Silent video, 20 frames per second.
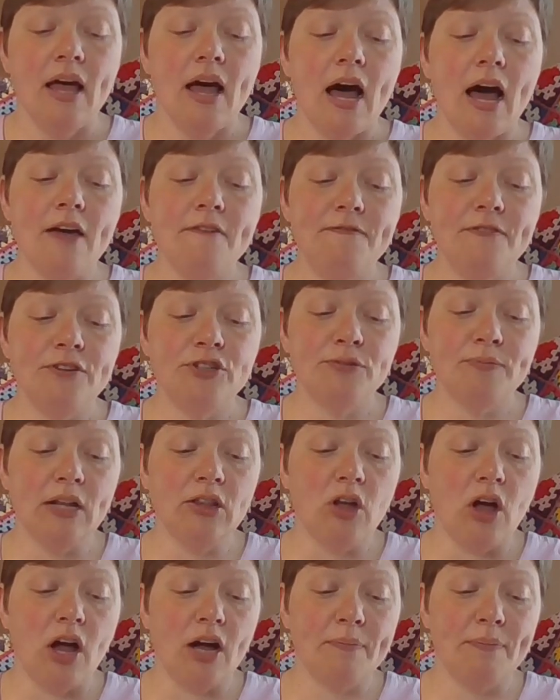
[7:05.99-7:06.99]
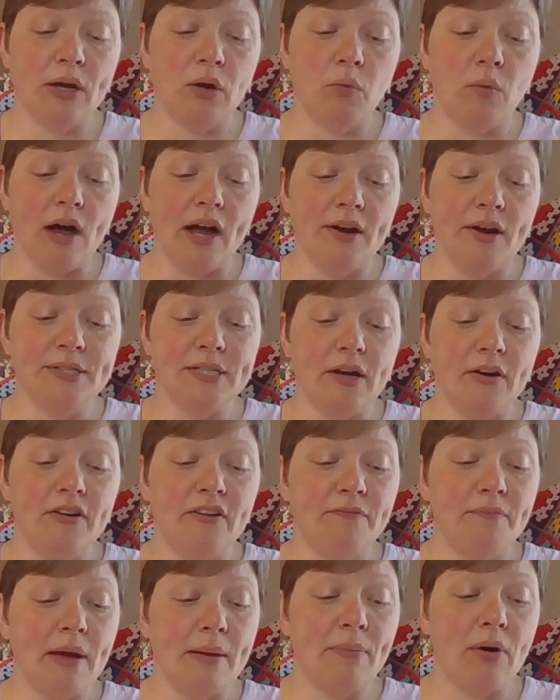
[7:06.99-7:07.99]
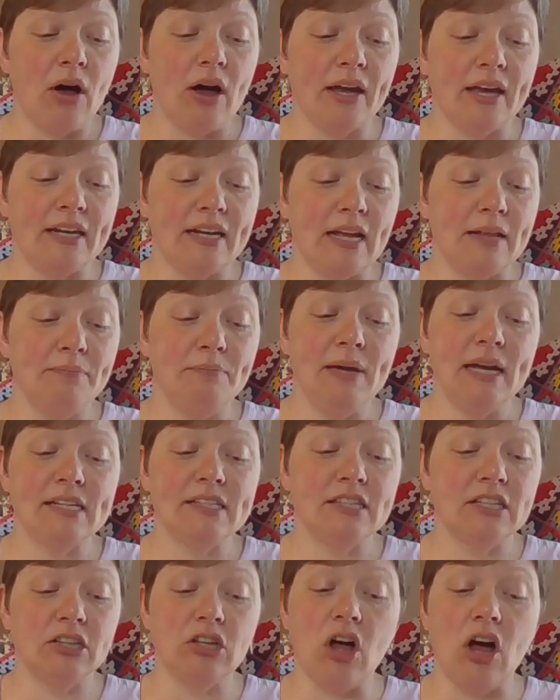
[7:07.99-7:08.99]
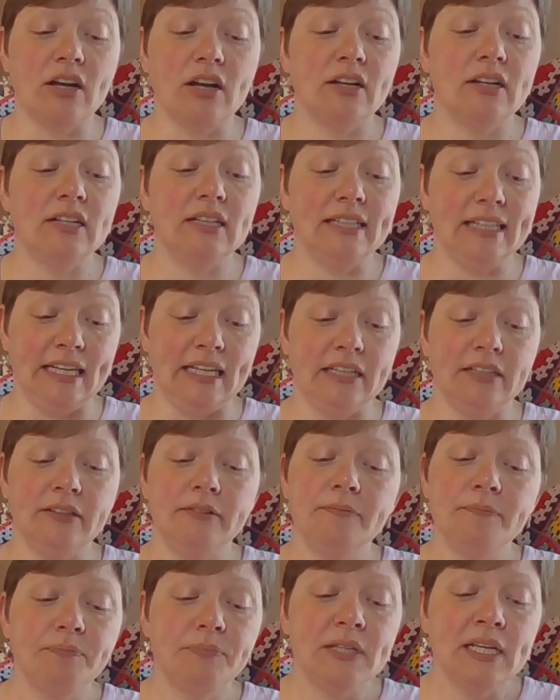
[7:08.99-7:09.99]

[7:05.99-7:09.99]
I fished my lockpick wires out of my pocket and picked the lock clean.